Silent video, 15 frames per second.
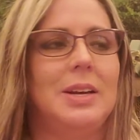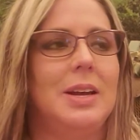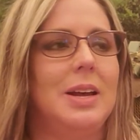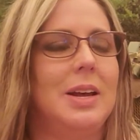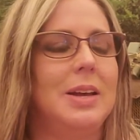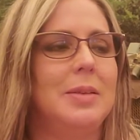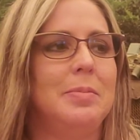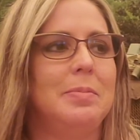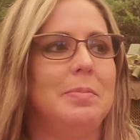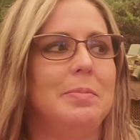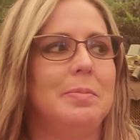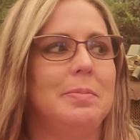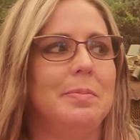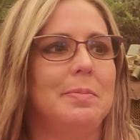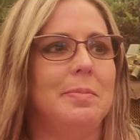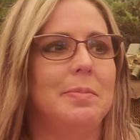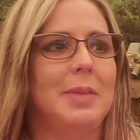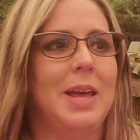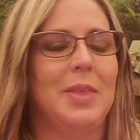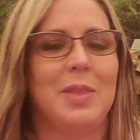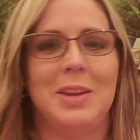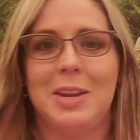Um,
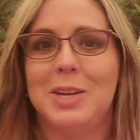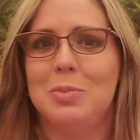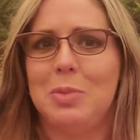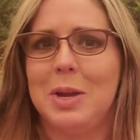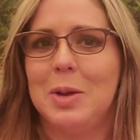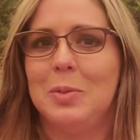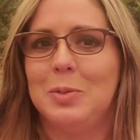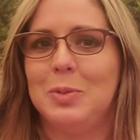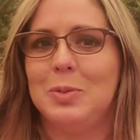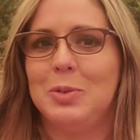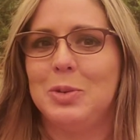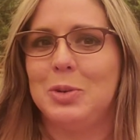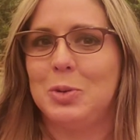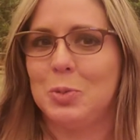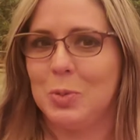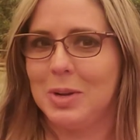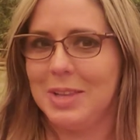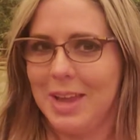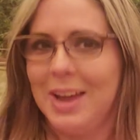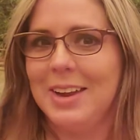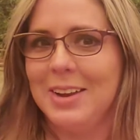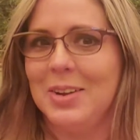and they need to be able to
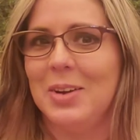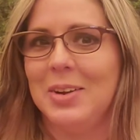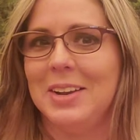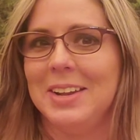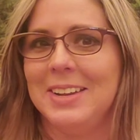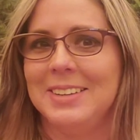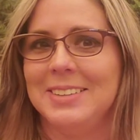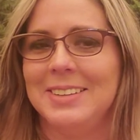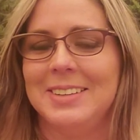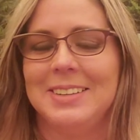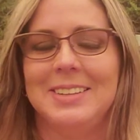rely on it.